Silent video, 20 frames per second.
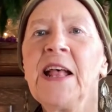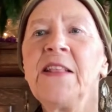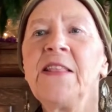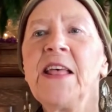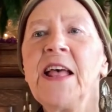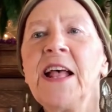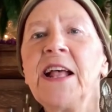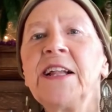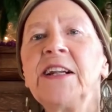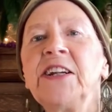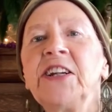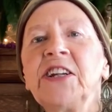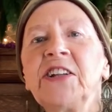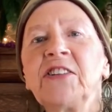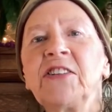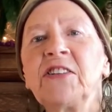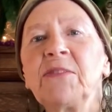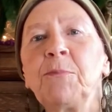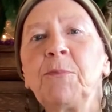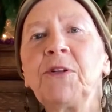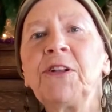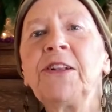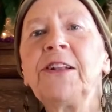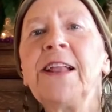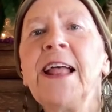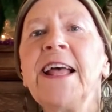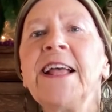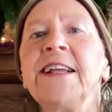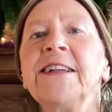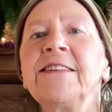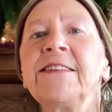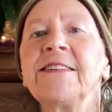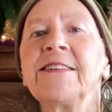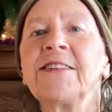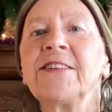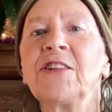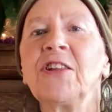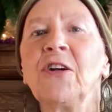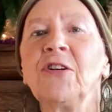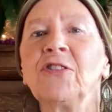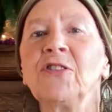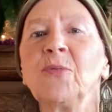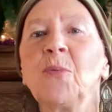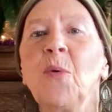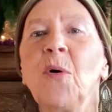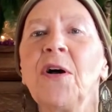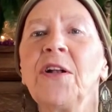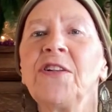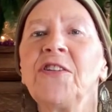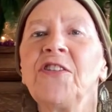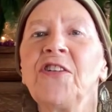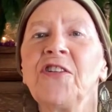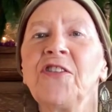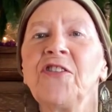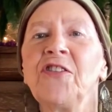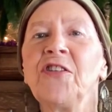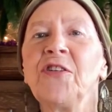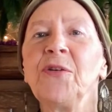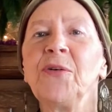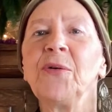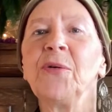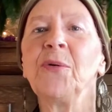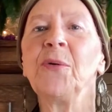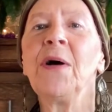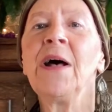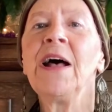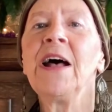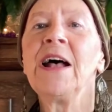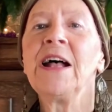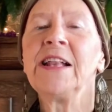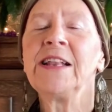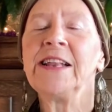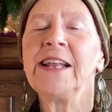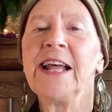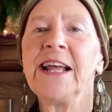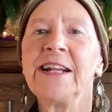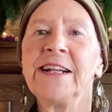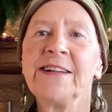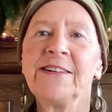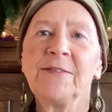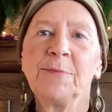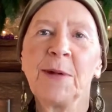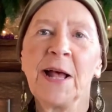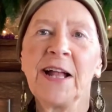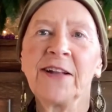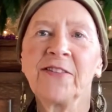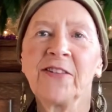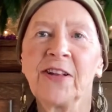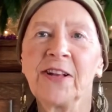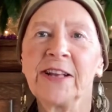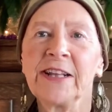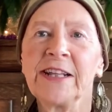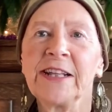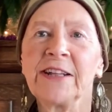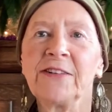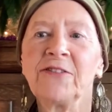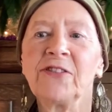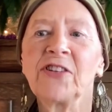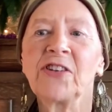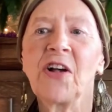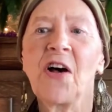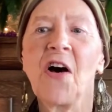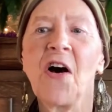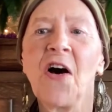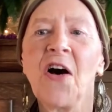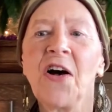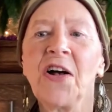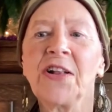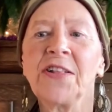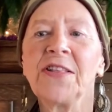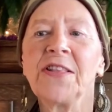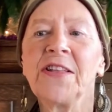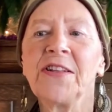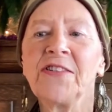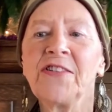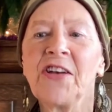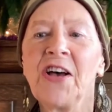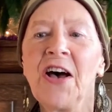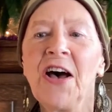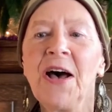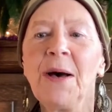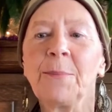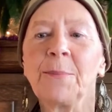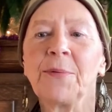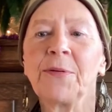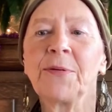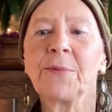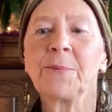Then just place those 1 to 2 Ladies Mantle leaves on the top.